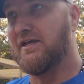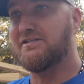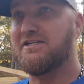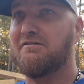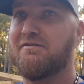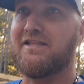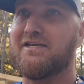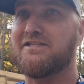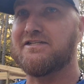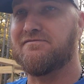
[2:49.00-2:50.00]
And stuff like
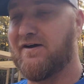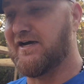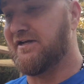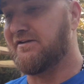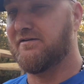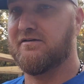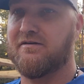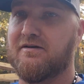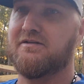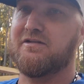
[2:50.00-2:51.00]
this is fine,
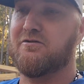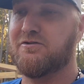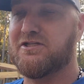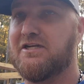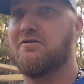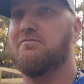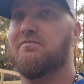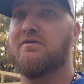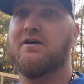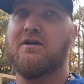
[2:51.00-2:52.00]
as long as she don't,
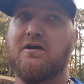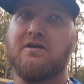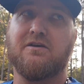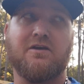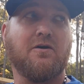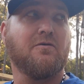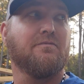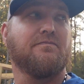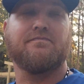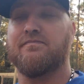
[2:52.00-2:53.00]
you
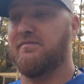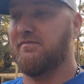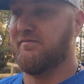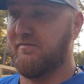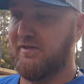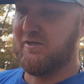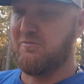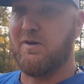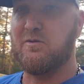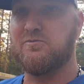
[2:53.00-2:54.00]
know,
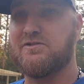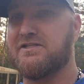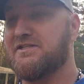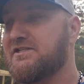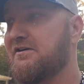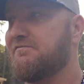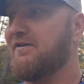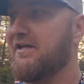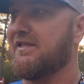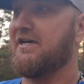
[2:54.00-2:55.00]
little bones and stuff
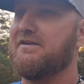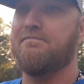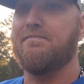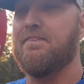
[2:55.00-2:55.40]
like that.